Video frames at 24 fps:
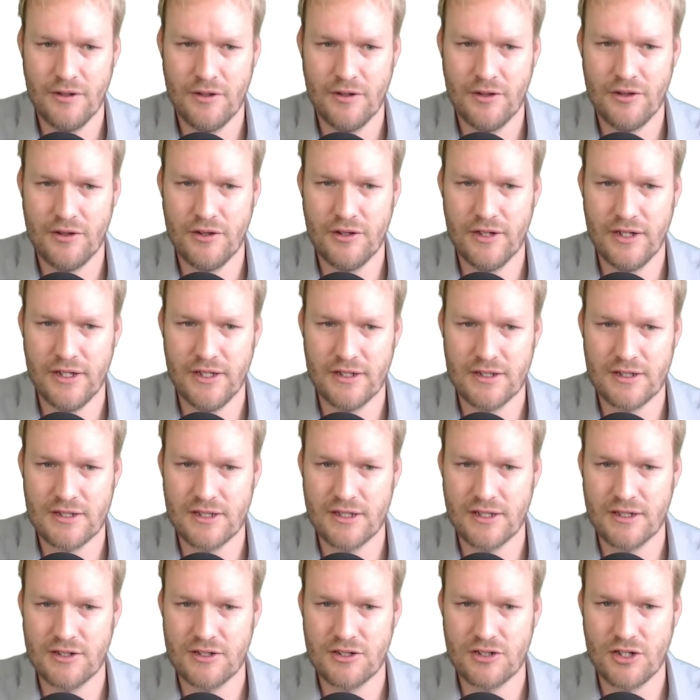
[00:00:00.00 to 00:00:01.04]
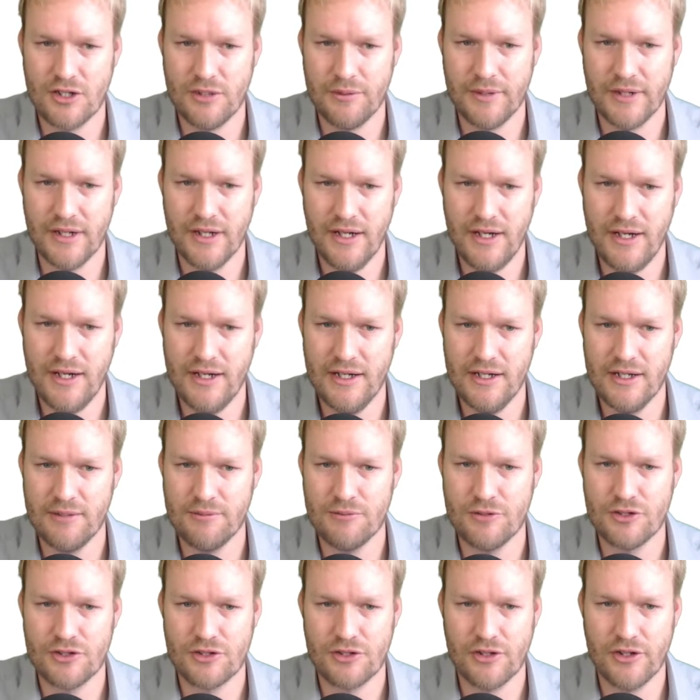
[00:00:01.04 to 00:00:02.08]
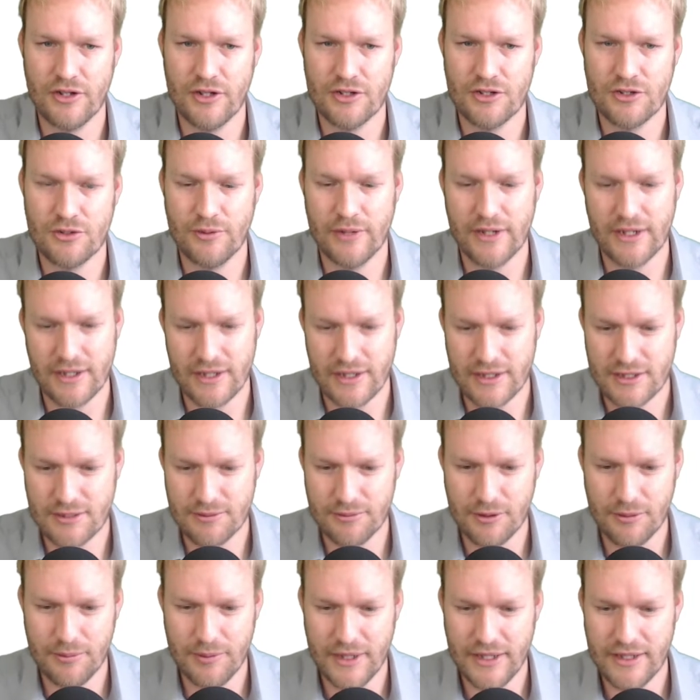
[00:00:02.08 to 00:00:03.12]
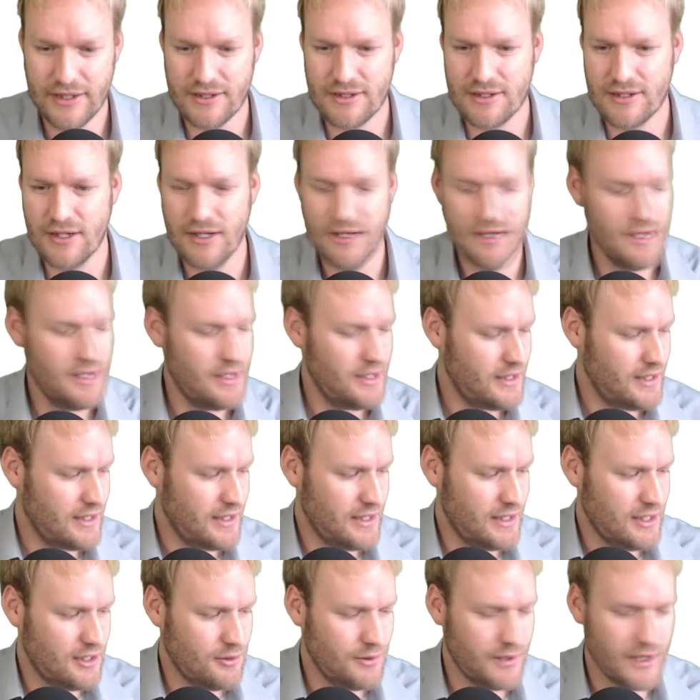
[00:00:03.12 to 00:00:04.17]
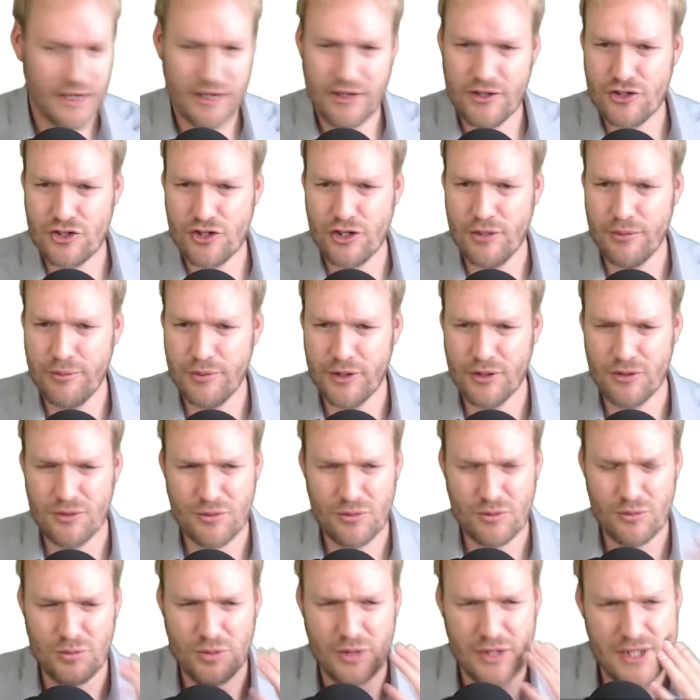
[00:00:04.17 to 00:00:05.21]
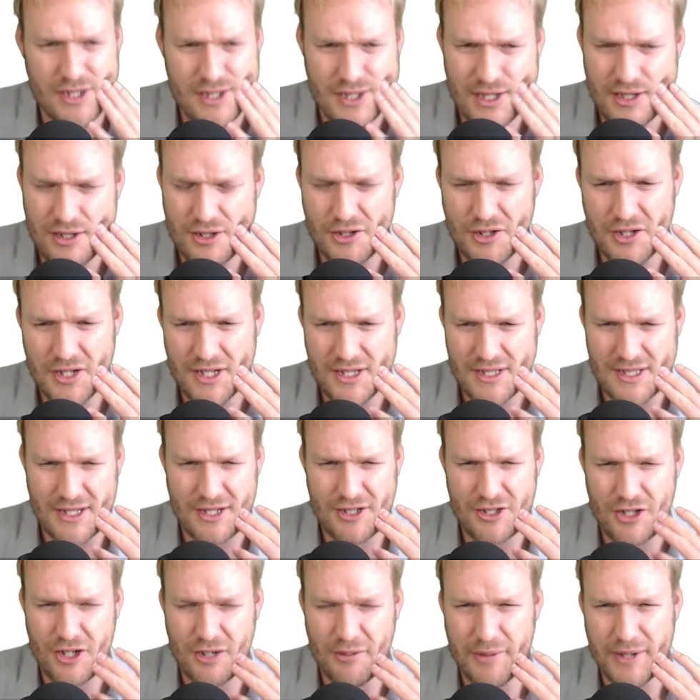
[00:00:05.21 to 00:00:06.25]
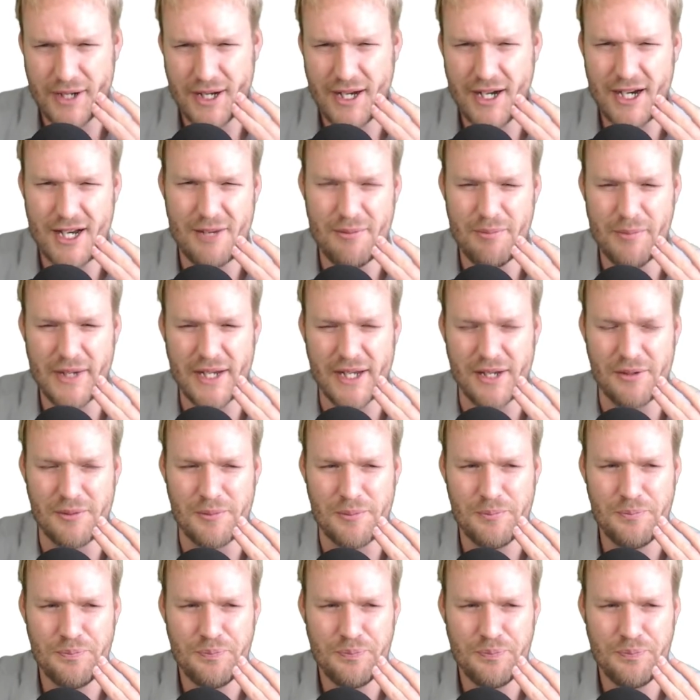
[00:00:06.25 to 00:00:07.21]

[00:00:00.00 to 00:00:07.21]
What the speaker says: 36,9, I'm just going to 1 decimal place. And now we're going to interpret, what does that 36,9 mean?